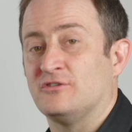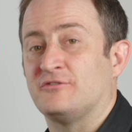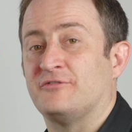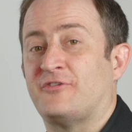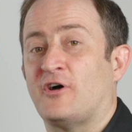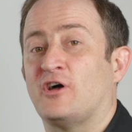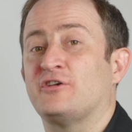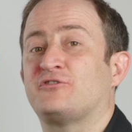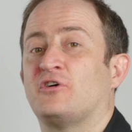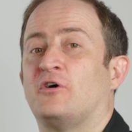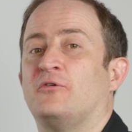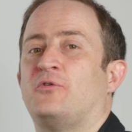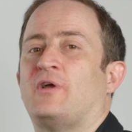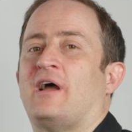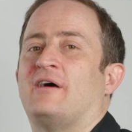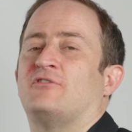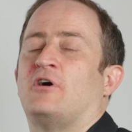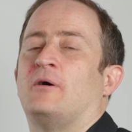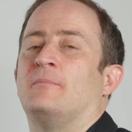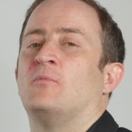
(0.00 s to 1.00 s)
First off, we
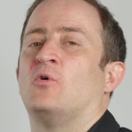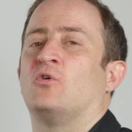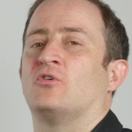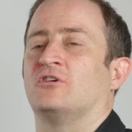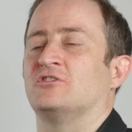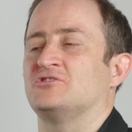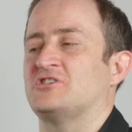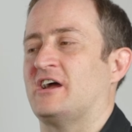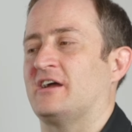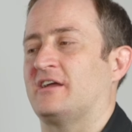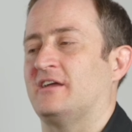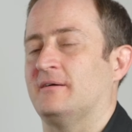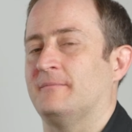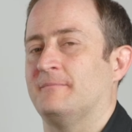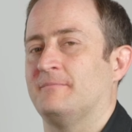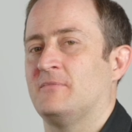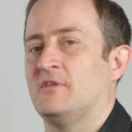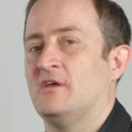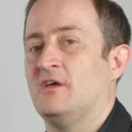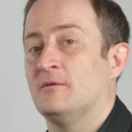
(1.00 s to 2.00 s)
have our Mora Jacket.
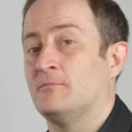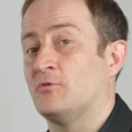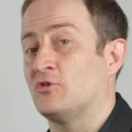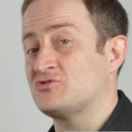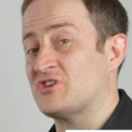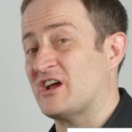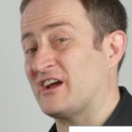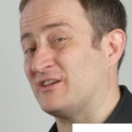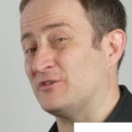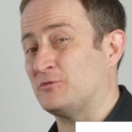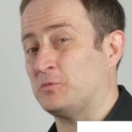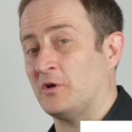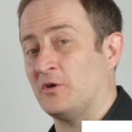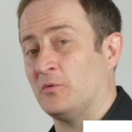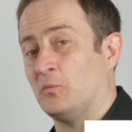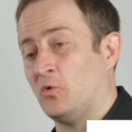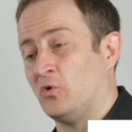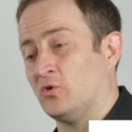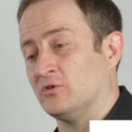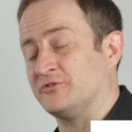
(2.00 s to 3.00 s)
Mora Jacket's won
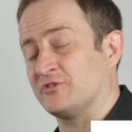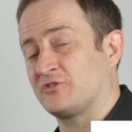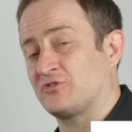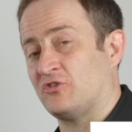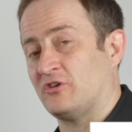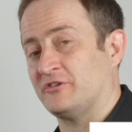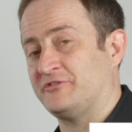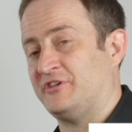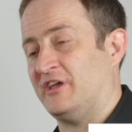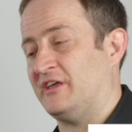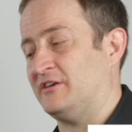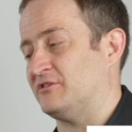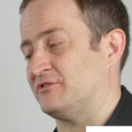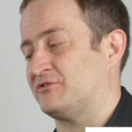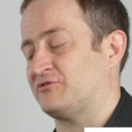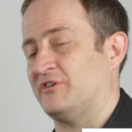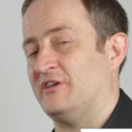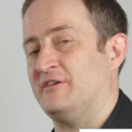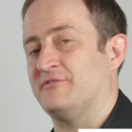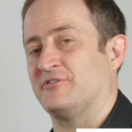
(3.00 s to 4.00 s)
awards across the
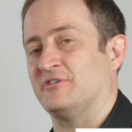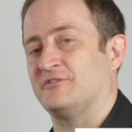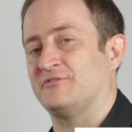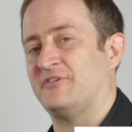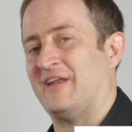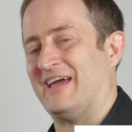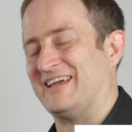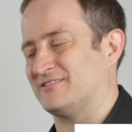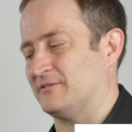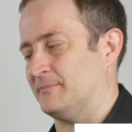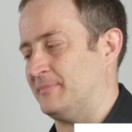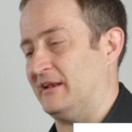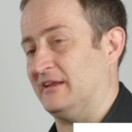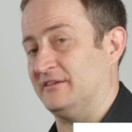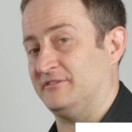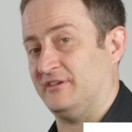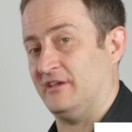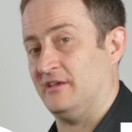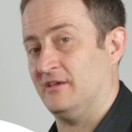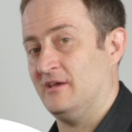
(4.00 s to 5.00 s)
industry for its
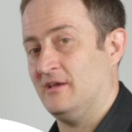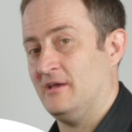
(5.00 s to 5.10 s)
flexibility.